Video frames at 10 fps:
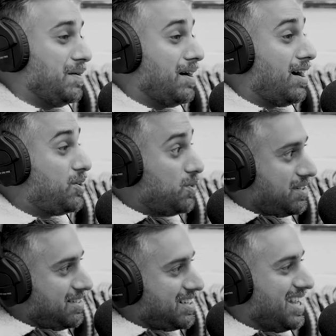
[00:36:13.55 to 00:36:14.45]
I called
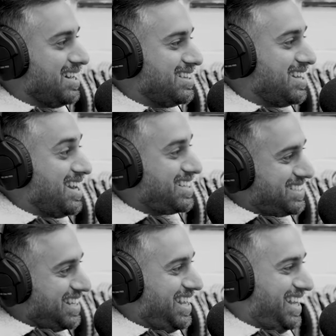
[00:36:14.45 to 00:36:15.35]
her again the next
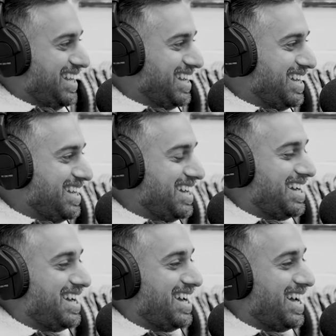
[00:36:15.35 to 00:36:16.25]
day
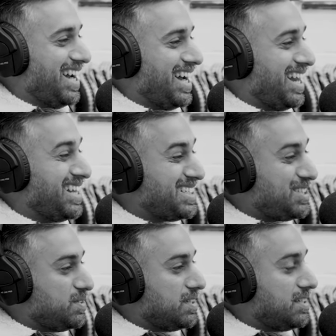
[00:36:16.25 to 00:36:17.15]
and I said
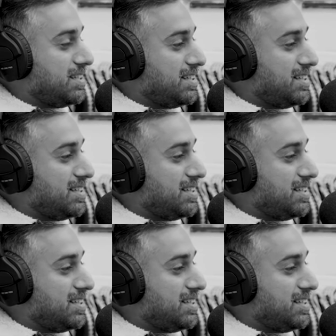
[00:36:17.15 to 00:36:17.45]
to her,